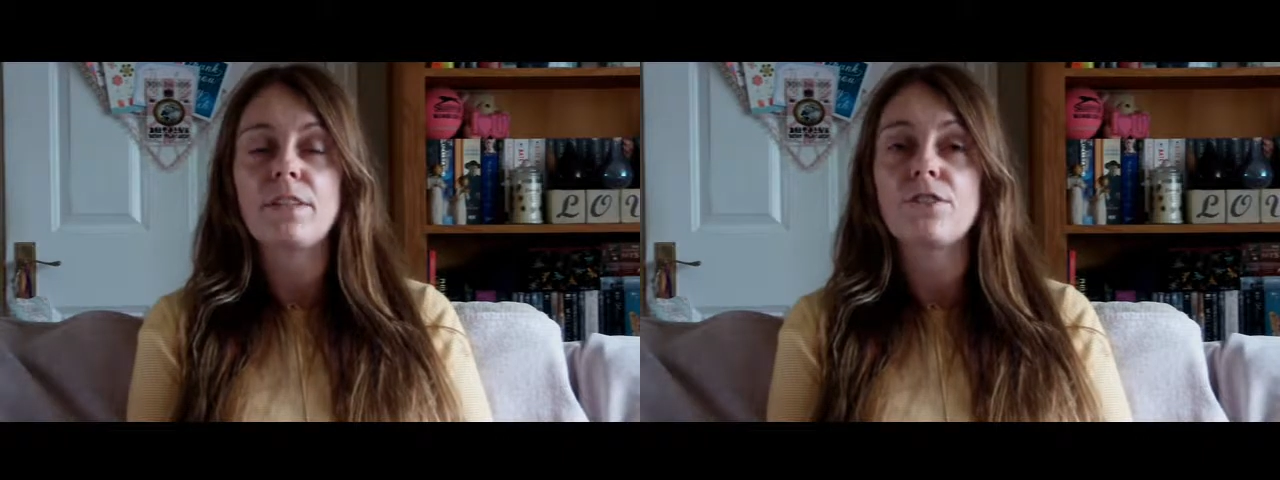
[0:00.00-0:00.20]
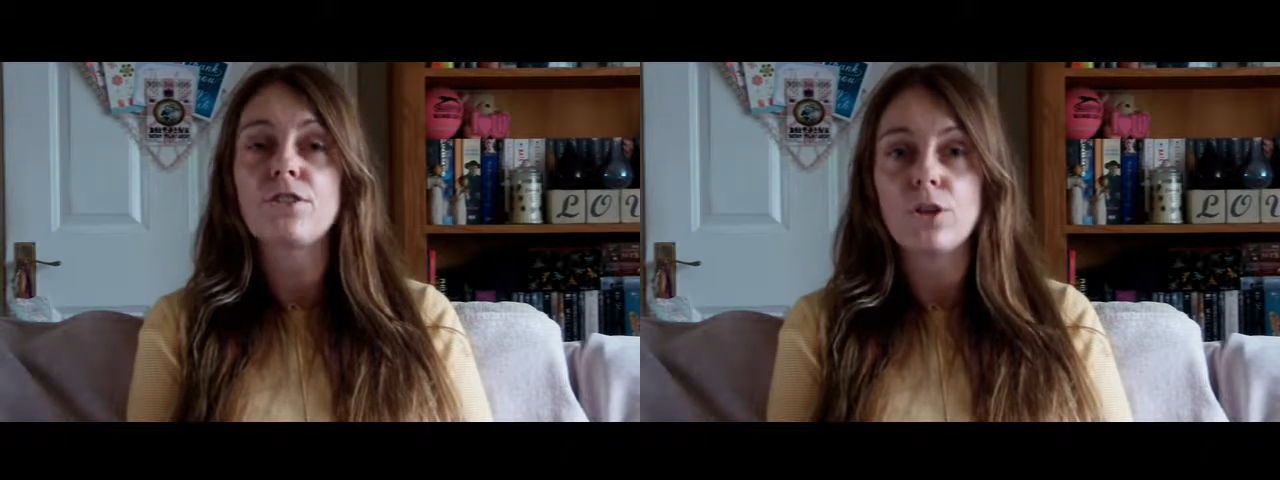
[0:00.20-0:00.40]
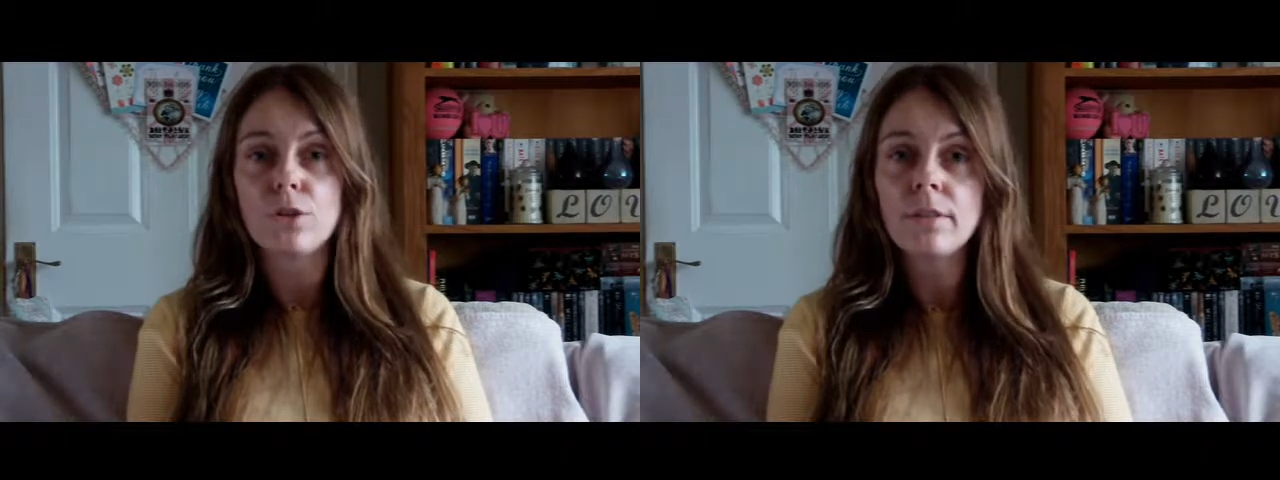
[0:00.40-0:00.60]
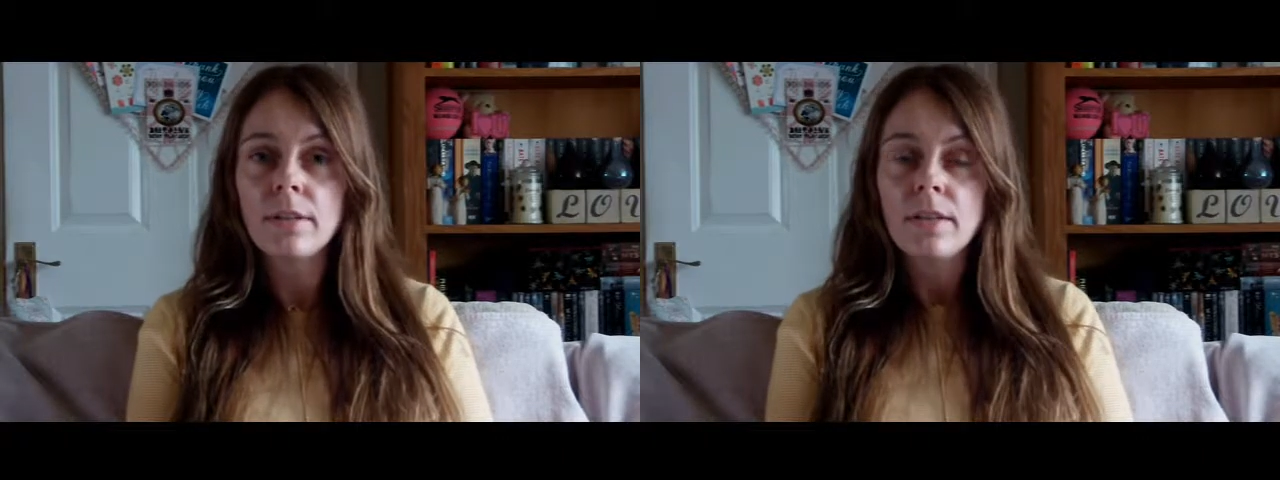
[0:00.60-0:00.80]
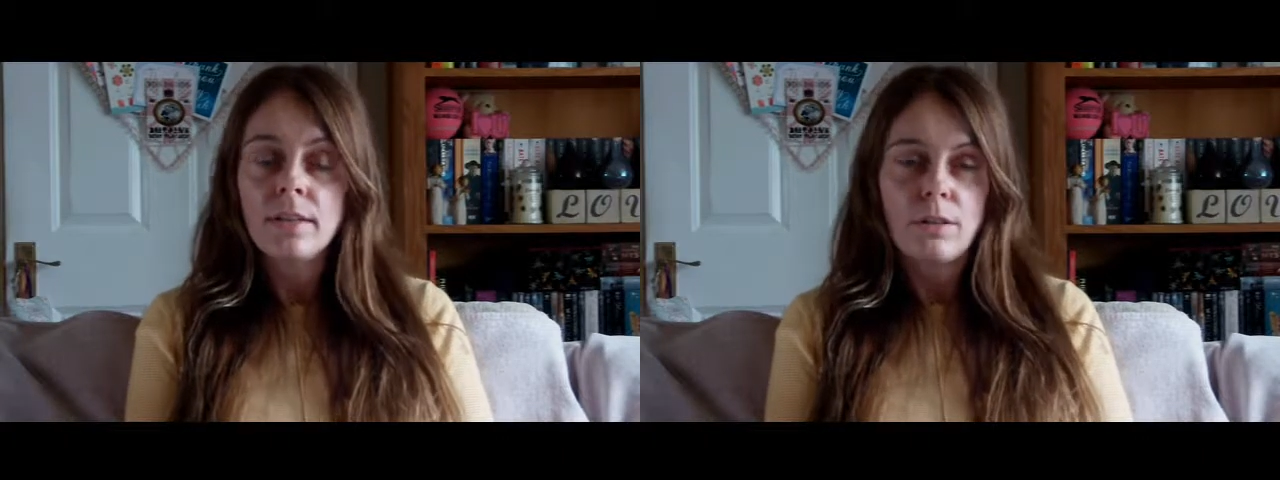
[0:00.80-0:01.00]
son
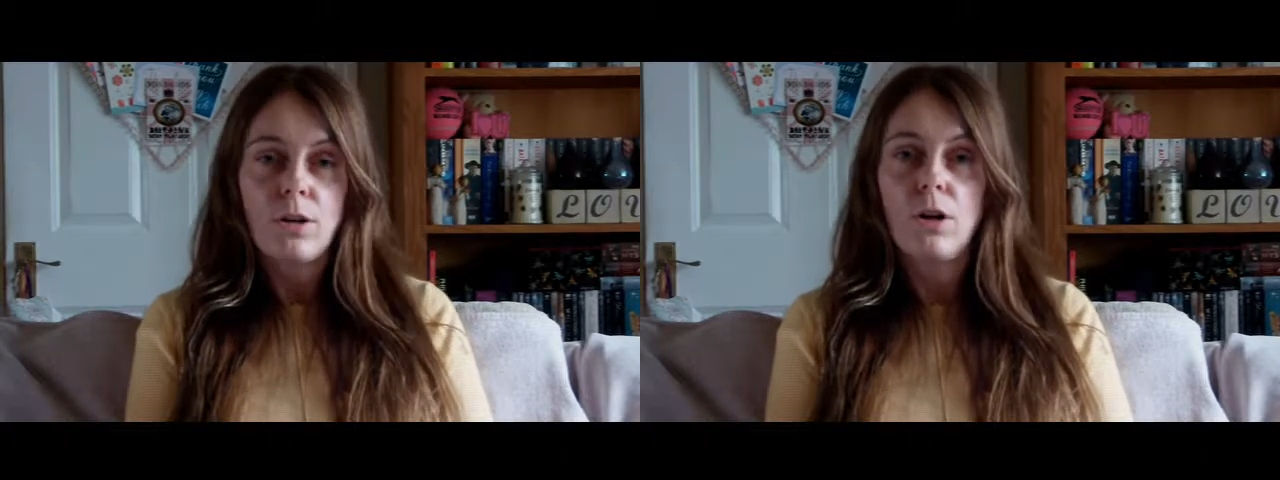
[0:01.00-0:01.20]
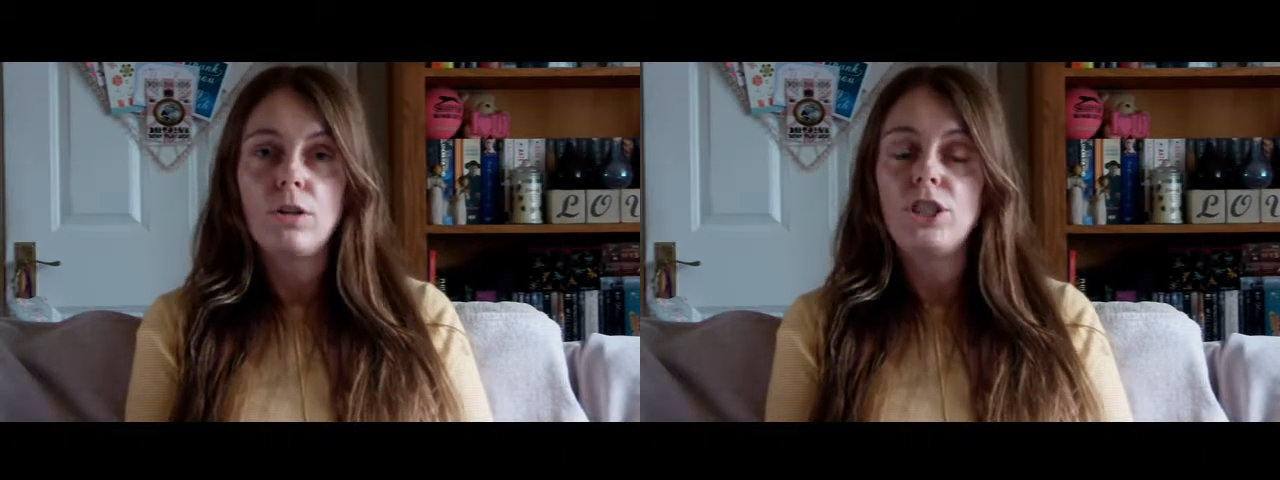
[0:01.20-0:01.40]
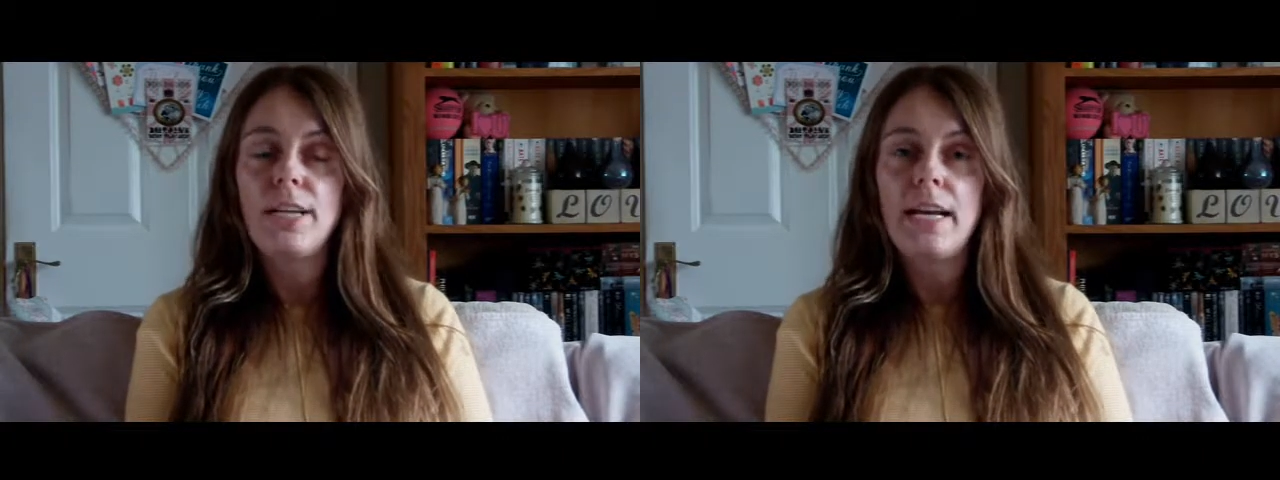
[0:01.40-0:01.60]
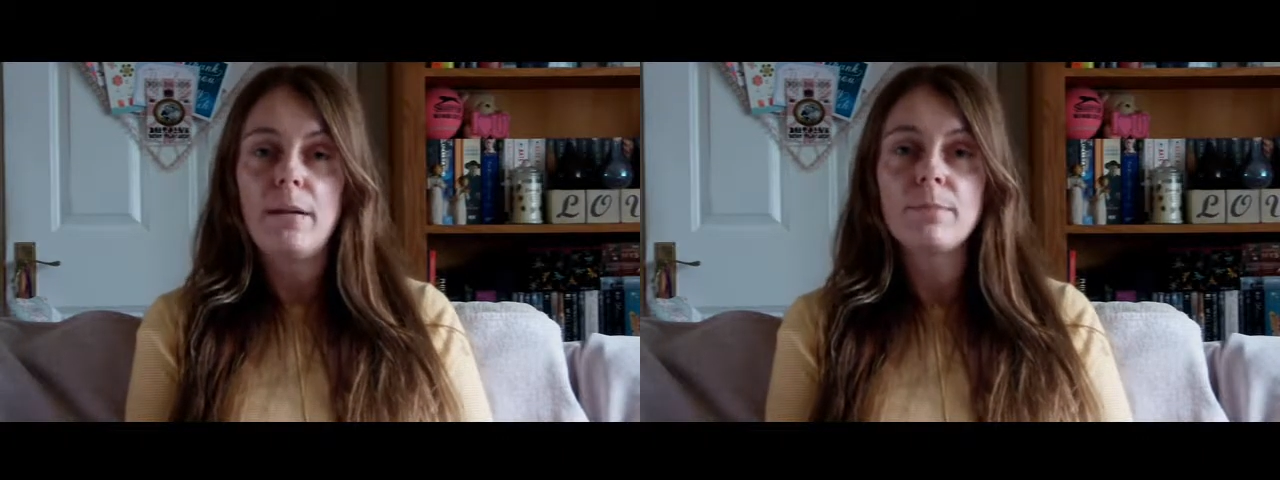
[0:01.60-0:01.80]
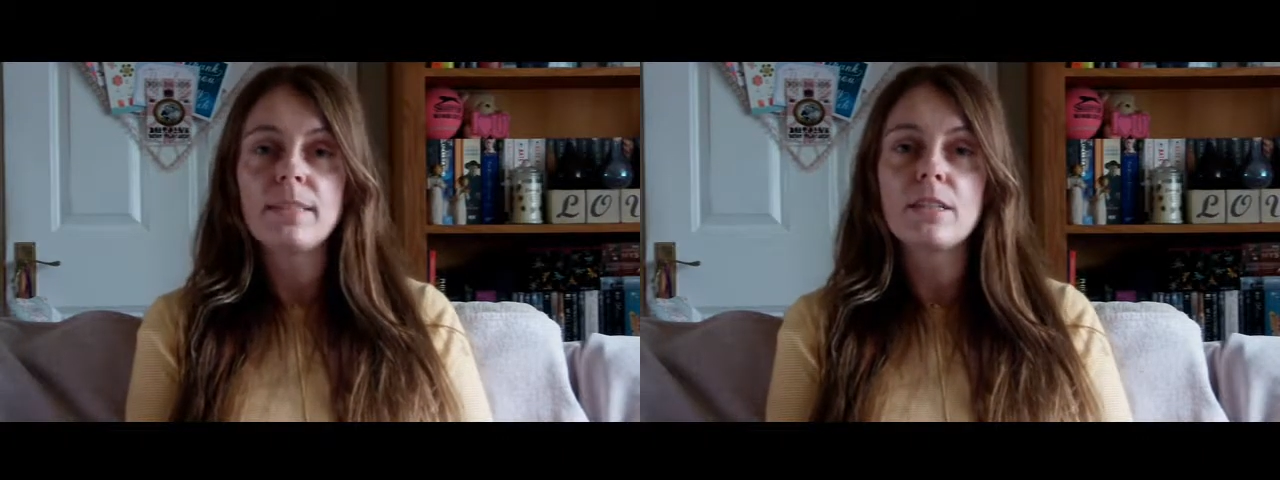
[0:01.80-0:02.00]
called
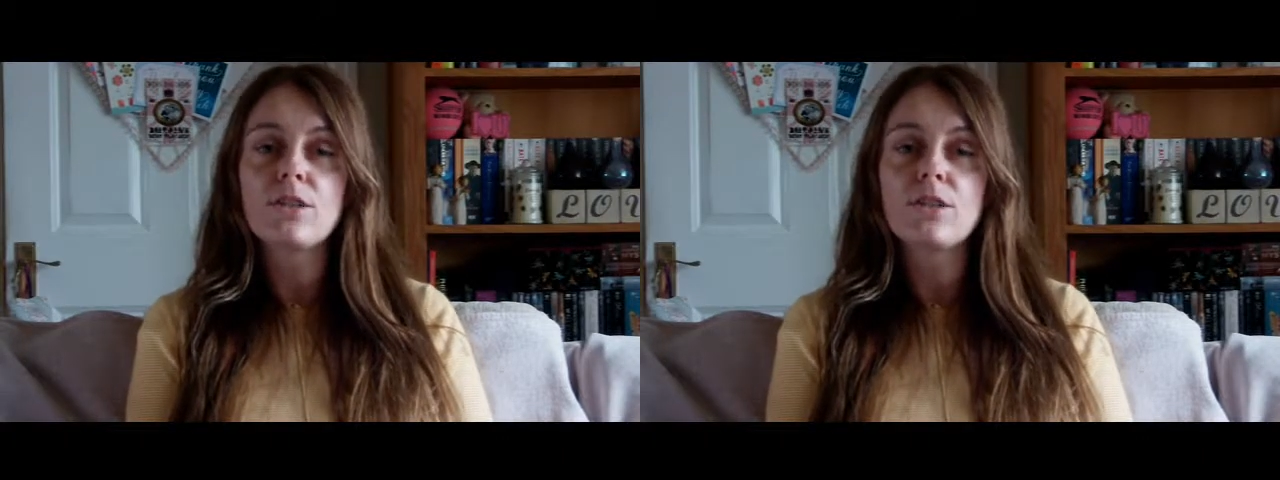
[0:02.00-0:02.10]
James.